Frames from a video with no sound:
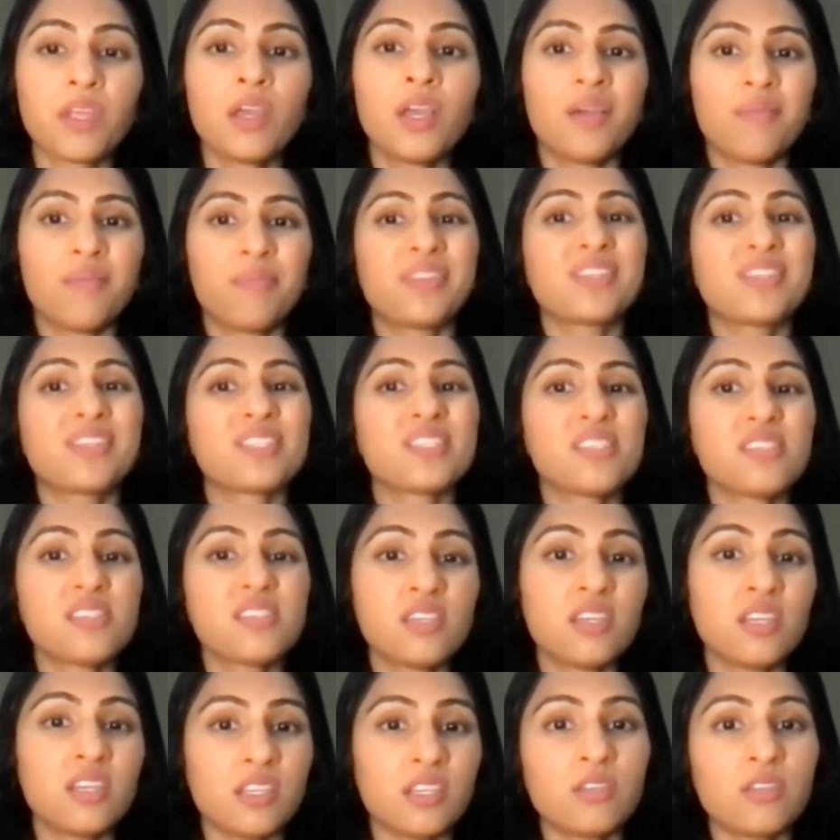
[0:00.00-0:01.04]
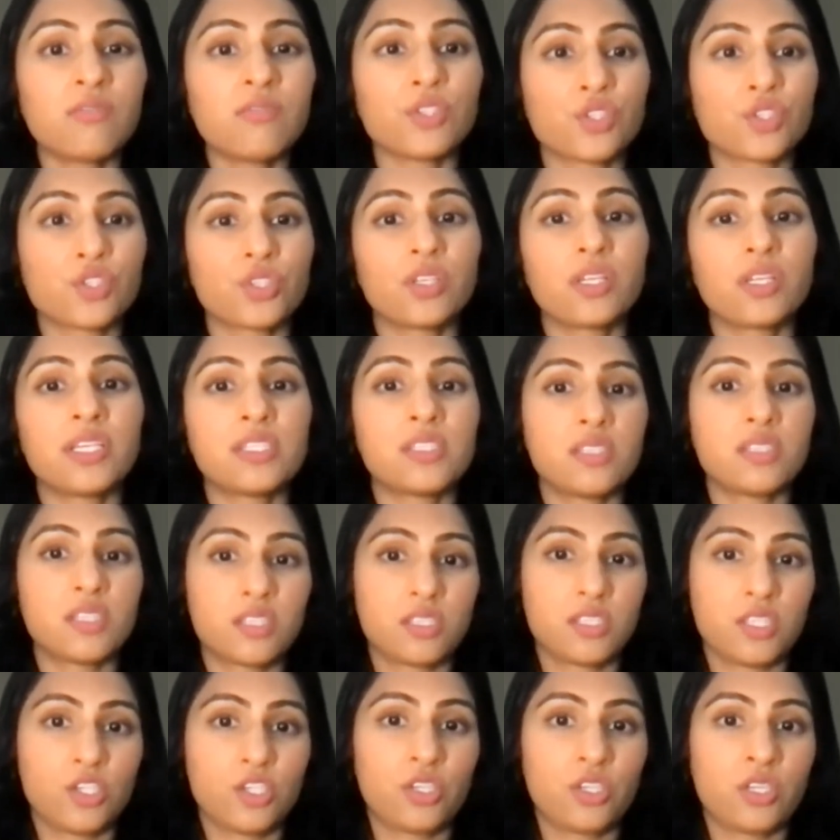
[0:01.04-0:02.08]
But this is an individualized
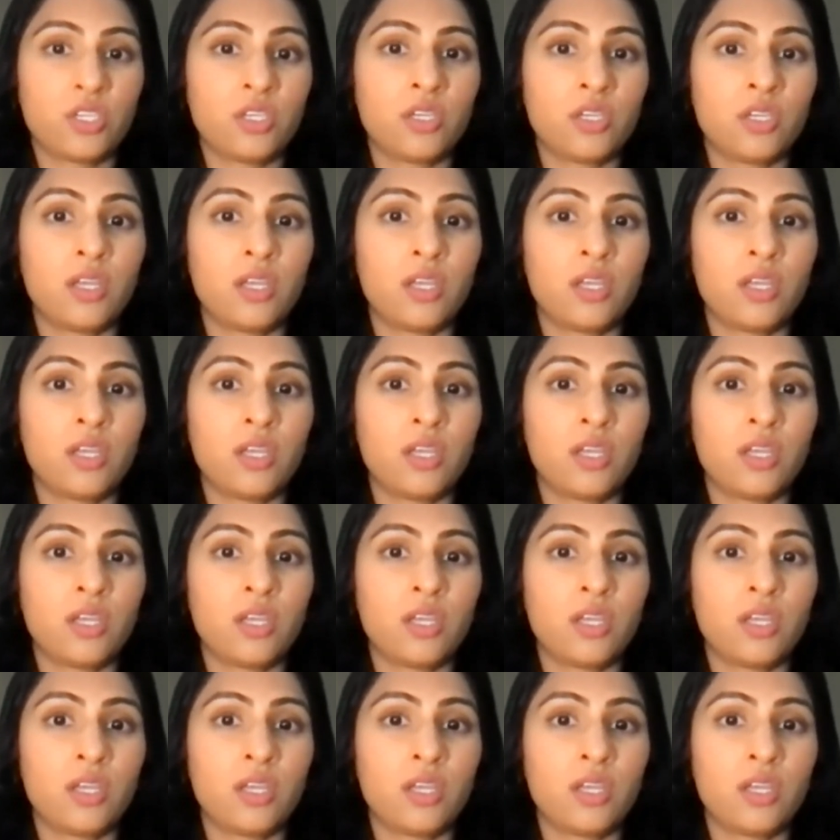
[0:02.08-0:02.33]
decision,